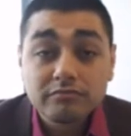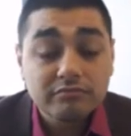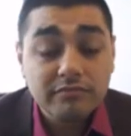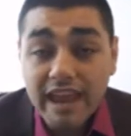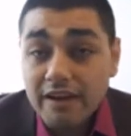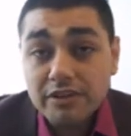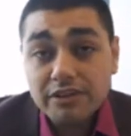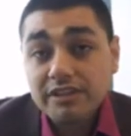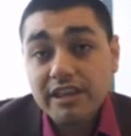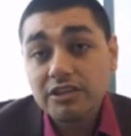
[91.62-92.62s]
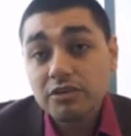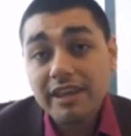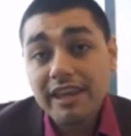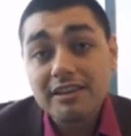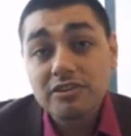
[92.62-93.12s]
everything that you
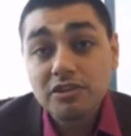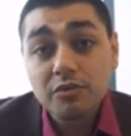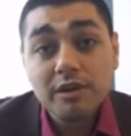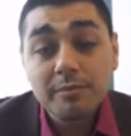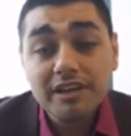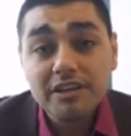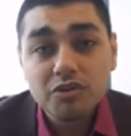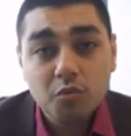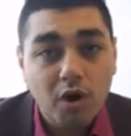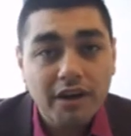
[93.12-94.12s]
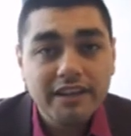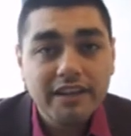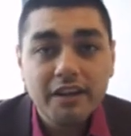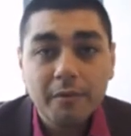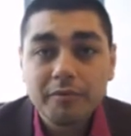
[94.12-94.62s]
can to it because you want to get
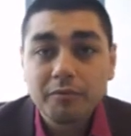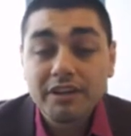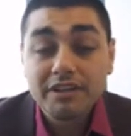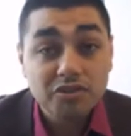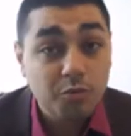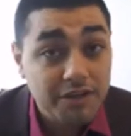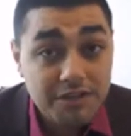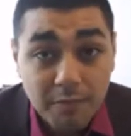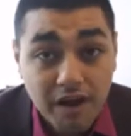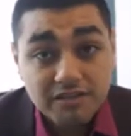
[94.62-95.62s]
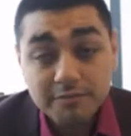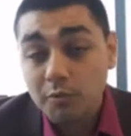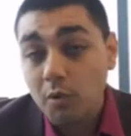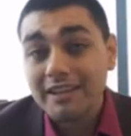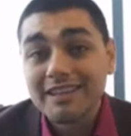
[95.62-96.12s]
it up and running as quick as possible. You
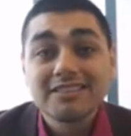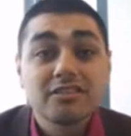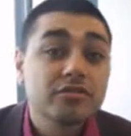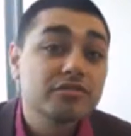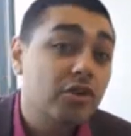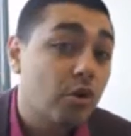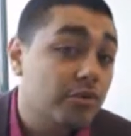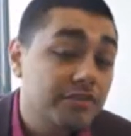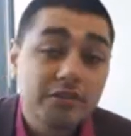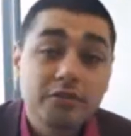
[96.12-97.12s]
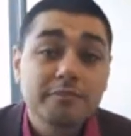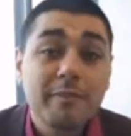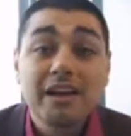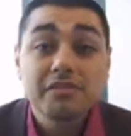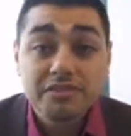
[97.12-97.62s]
want to get to those goals and those
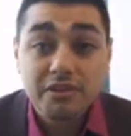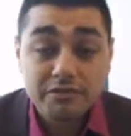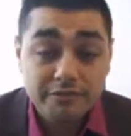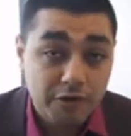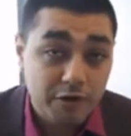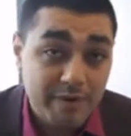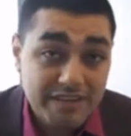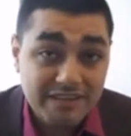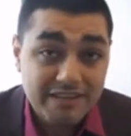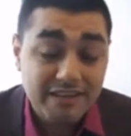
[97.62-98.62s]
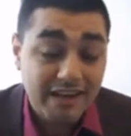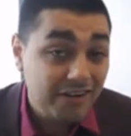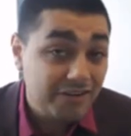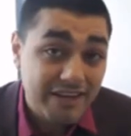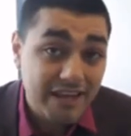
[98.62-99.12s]
milestones for your business. And I
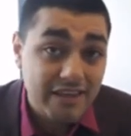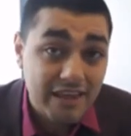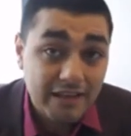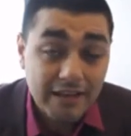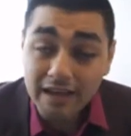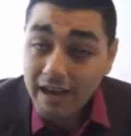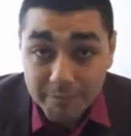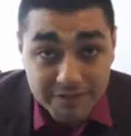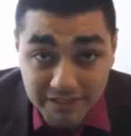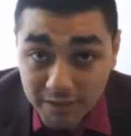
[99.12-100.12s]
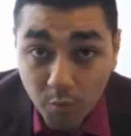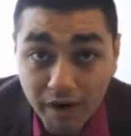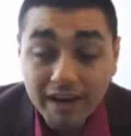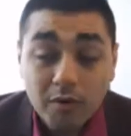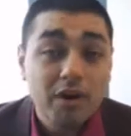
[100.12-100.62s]
understand that. I'm the same way.
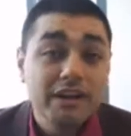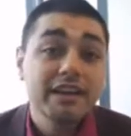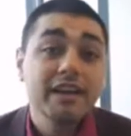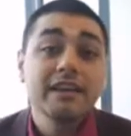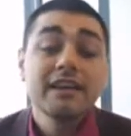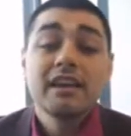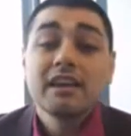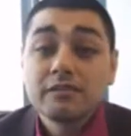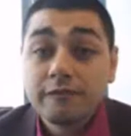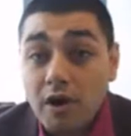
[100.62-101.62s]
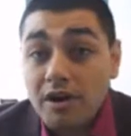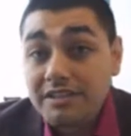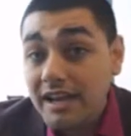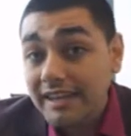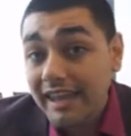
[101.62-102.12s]
I want to get as far as
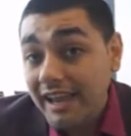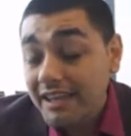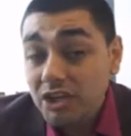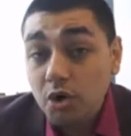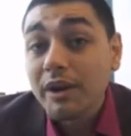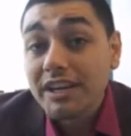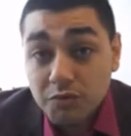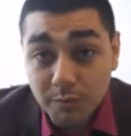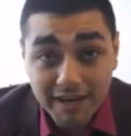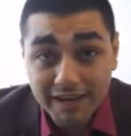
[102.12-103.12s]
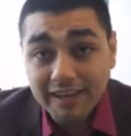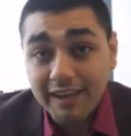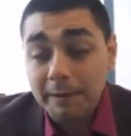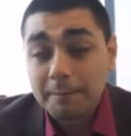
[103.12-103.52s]
I can the quickest way I can.